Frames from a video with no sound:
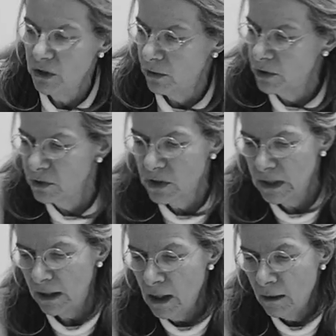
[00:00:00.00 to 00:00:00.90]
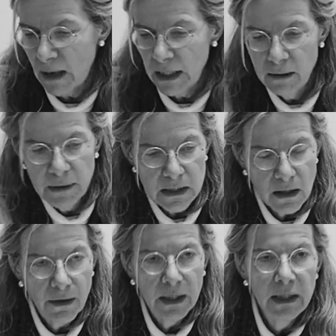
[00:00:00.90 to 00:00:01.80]
you know, to say, my limits
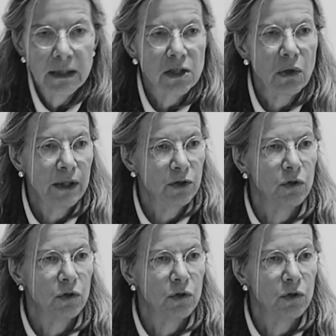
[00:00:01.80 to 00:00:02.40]
are here and so on.